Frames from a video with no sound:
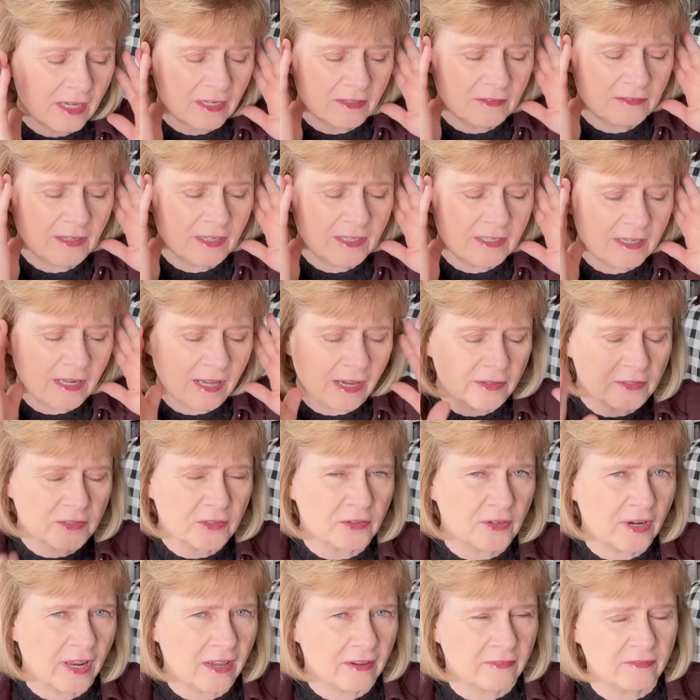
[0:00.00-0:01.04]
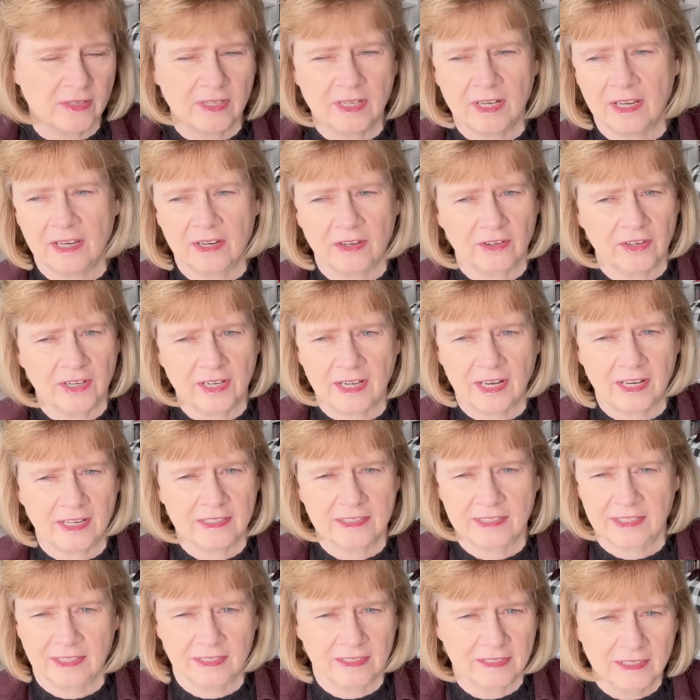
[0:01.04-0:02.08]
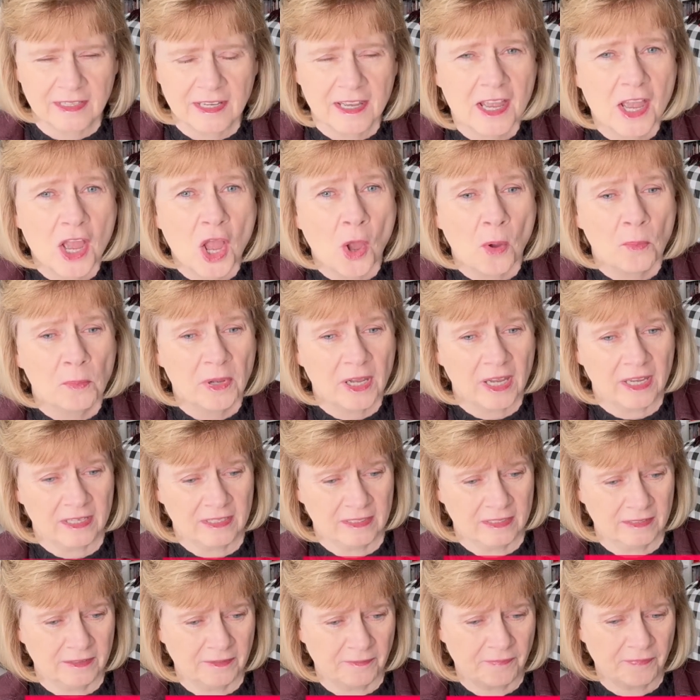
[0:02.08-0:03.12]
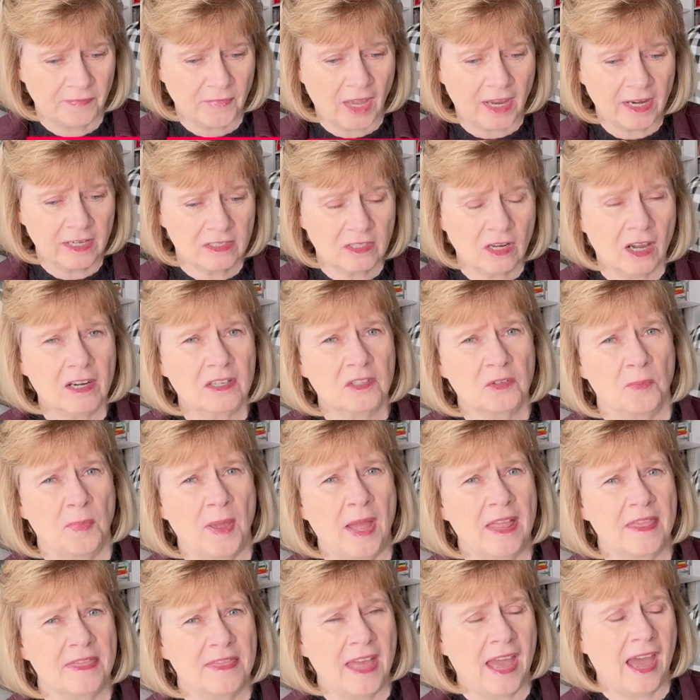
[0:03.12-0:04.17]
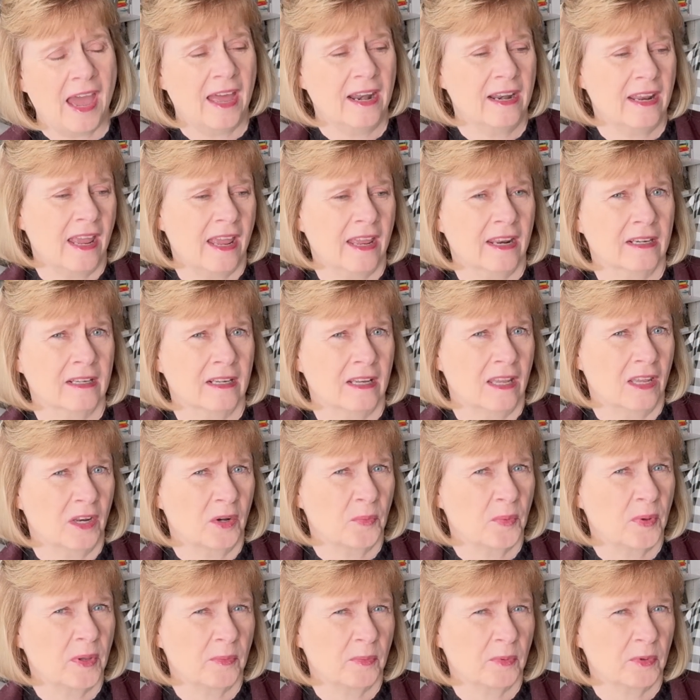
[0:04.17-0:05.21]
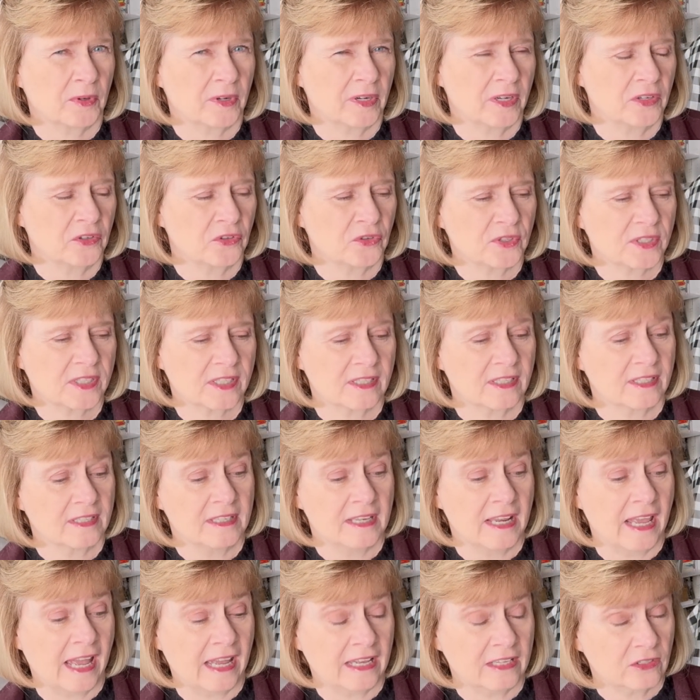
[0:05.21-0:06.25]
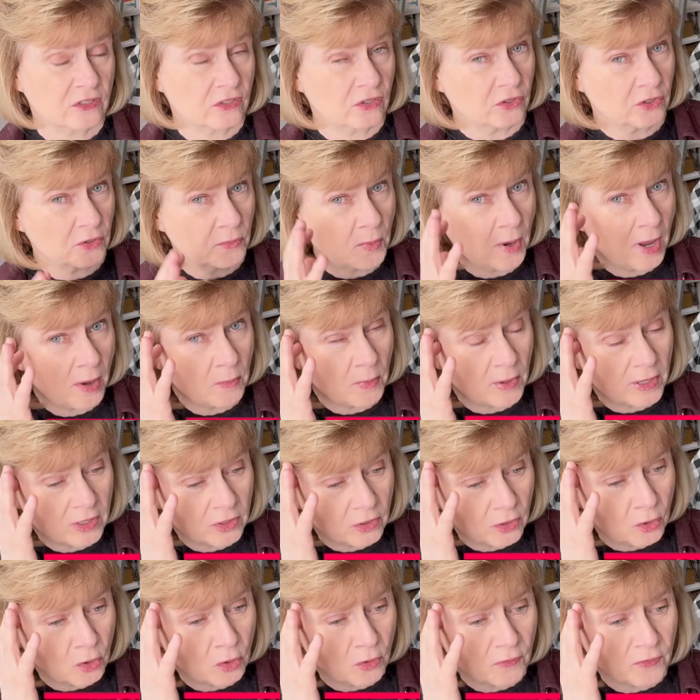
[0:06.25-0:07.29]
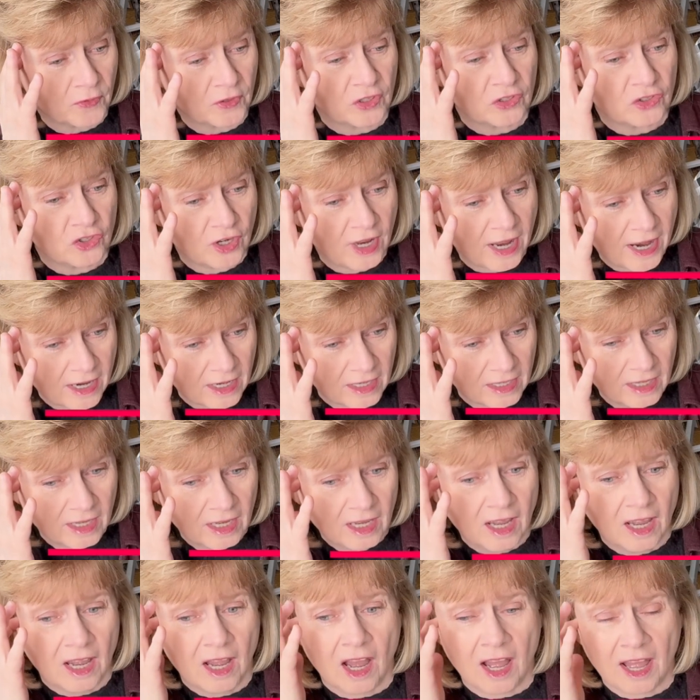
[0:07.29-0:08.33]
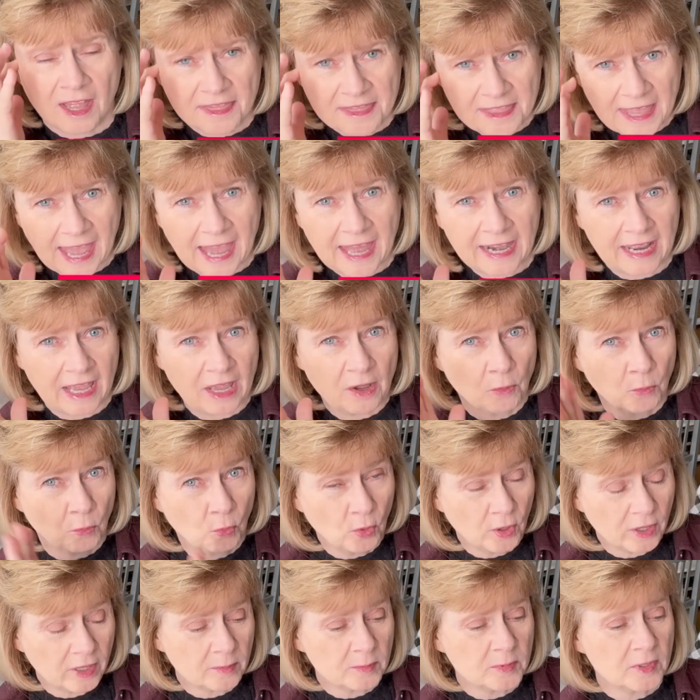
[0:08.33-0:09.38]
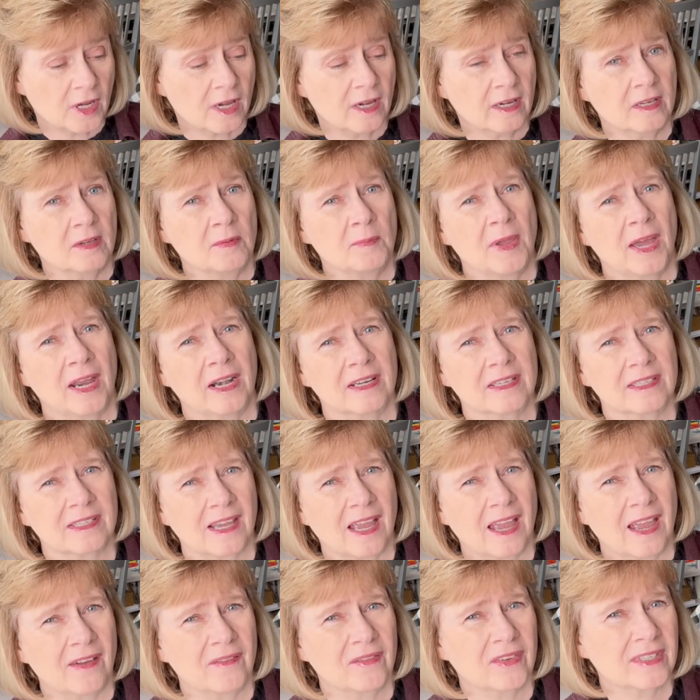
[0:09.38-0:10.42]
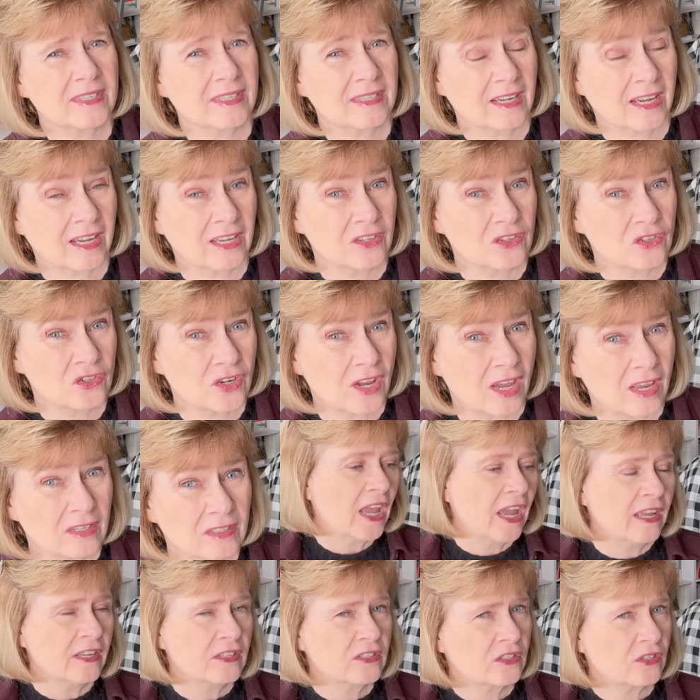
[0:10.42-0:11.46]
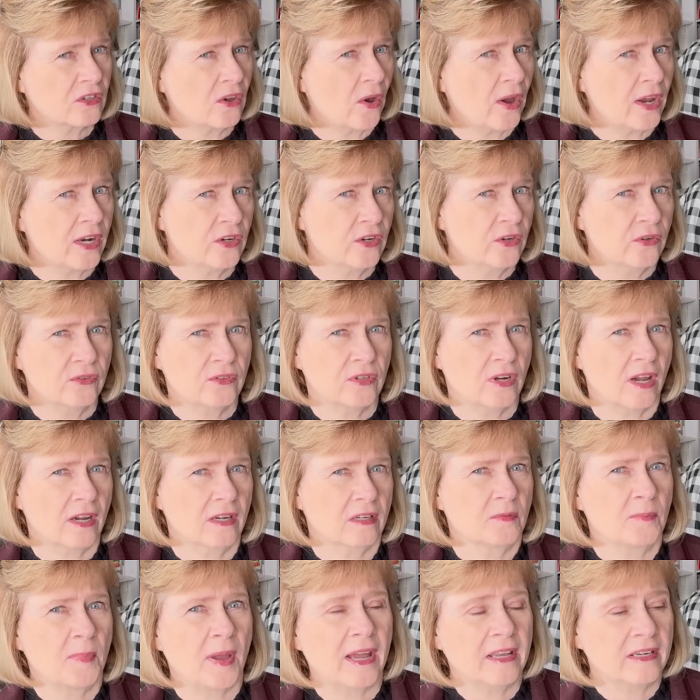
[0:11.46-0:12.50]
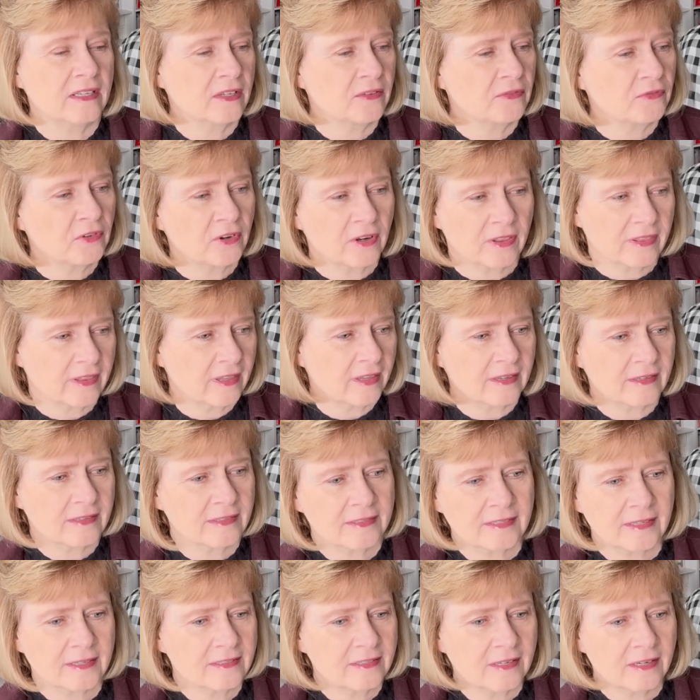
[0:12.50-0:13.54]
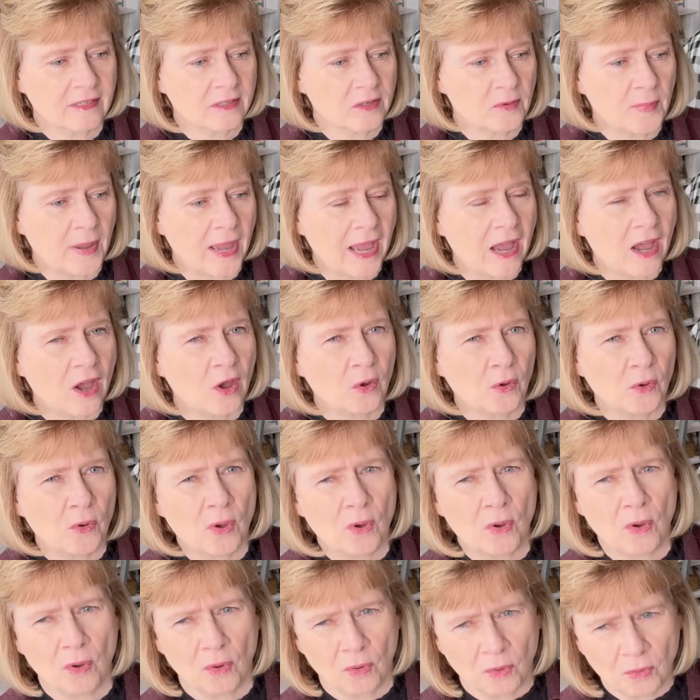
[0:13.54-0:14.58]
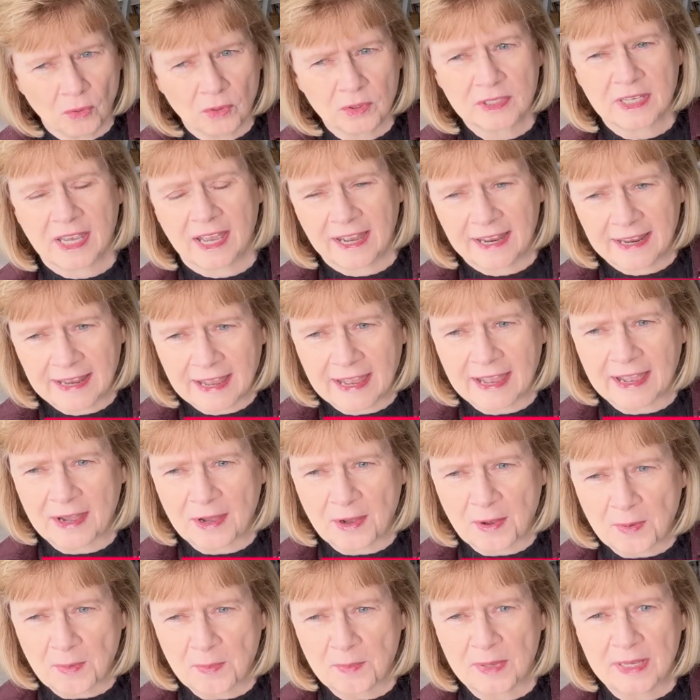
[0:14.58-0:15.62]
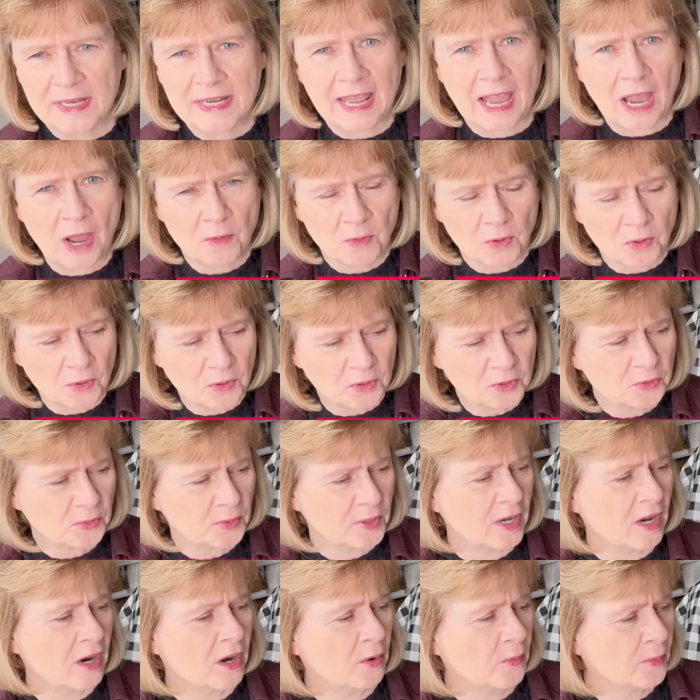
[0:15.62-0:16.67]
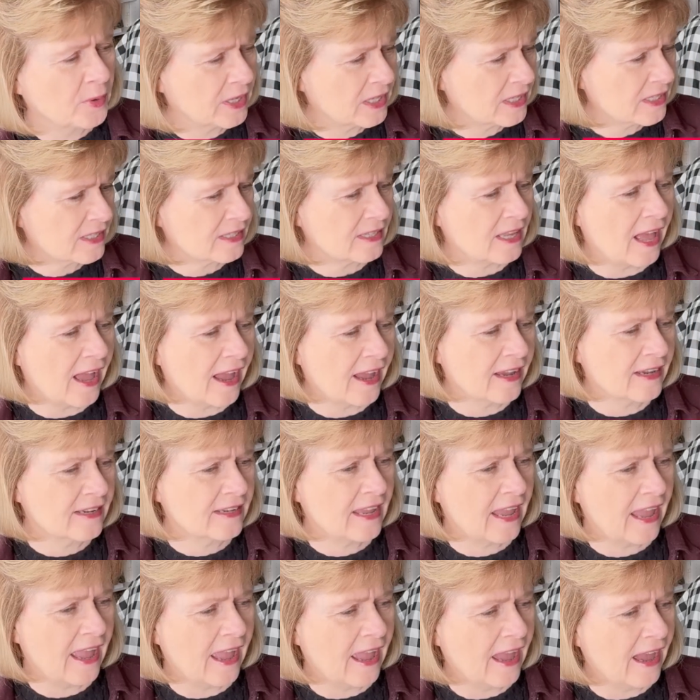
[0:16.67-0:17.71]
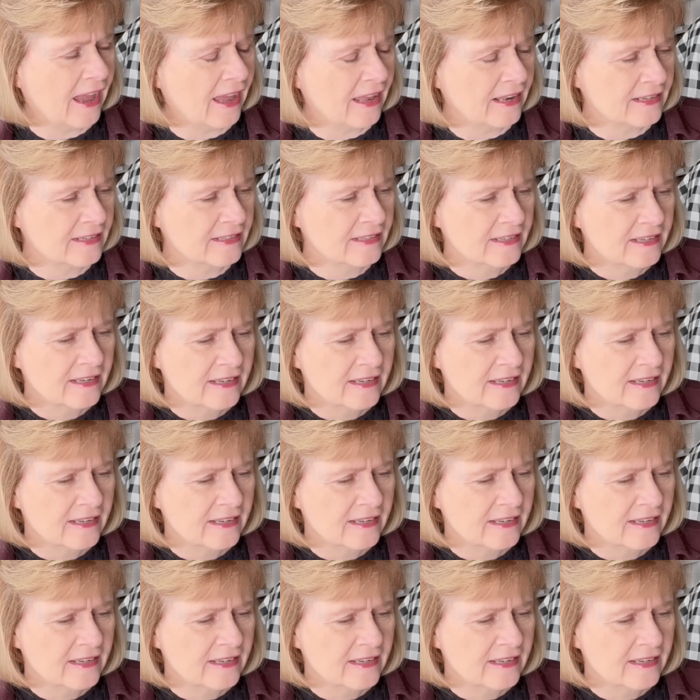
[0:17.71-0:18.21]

Right now I don't have any hearing aids in, but I talked about that, and a lot of people are interested in that. So you might want to go over and check on that. And what I'm talking about is I have a second channel, and so I do talk about different things. I talk about how old I am and how old we are, what it's like, and